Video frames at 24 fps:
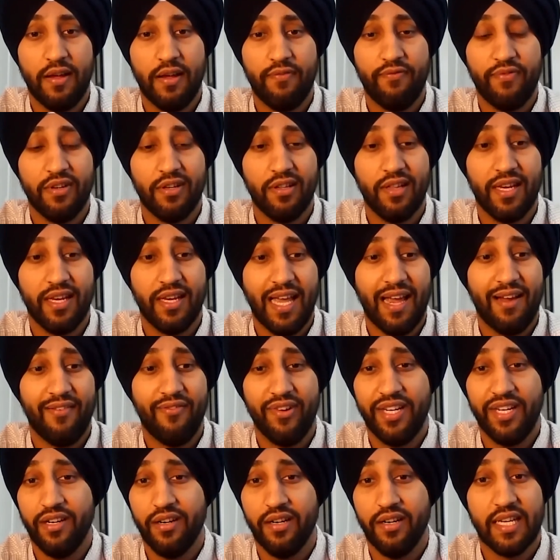I feel like
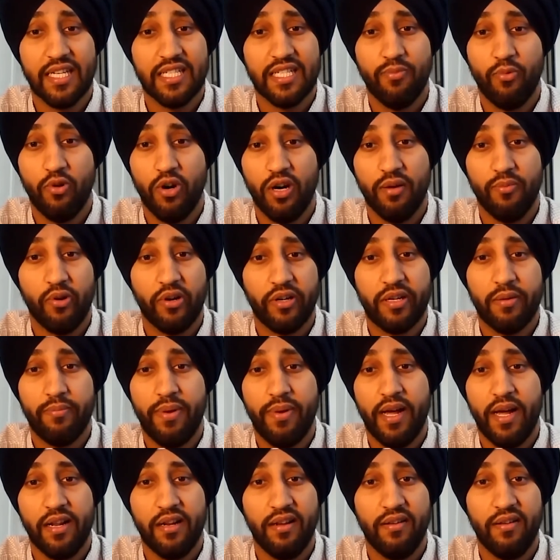every year it gets more and more
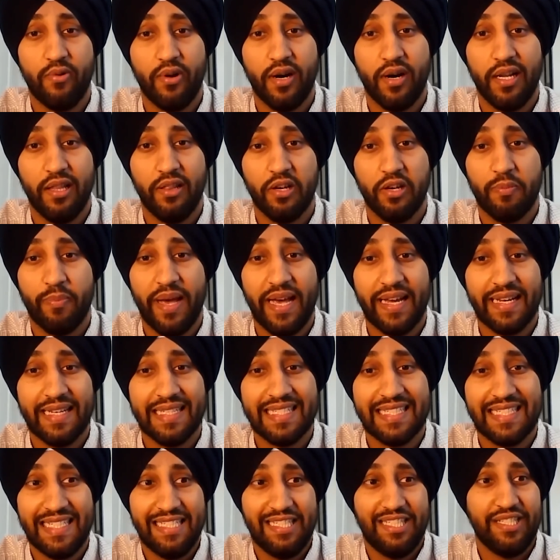competitive, where I look back and
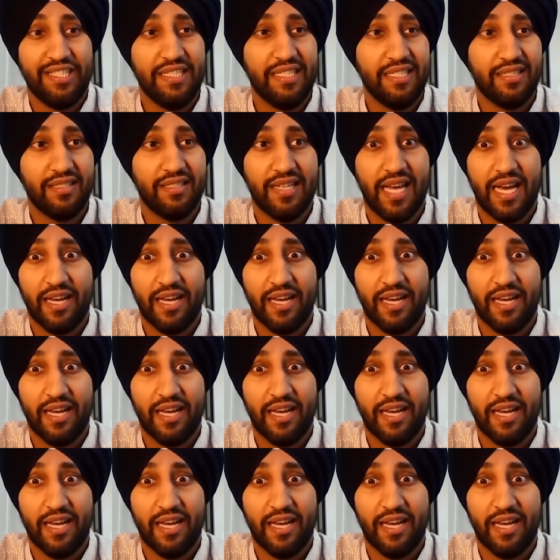say, geez,